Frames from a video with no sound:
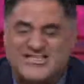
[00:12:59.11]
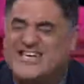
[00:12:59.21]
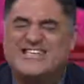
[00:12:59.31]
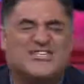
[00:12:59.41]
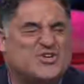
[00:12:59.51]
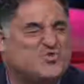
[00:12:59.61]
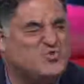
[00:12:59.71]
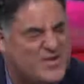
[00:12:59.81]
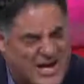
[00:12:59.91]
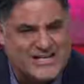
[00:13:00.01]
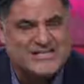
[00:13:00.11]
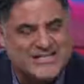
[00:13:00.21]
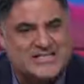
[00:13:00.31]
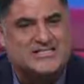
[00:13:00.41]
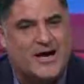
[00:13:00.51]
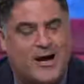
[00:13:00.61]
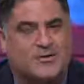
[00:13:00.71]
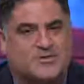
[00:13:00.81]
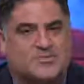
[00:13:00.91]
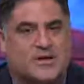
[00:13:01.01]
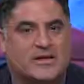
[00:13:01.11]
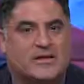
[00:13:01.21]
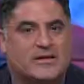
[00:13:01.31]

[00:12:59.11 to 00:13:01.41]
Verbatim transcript: He's a United States congressman.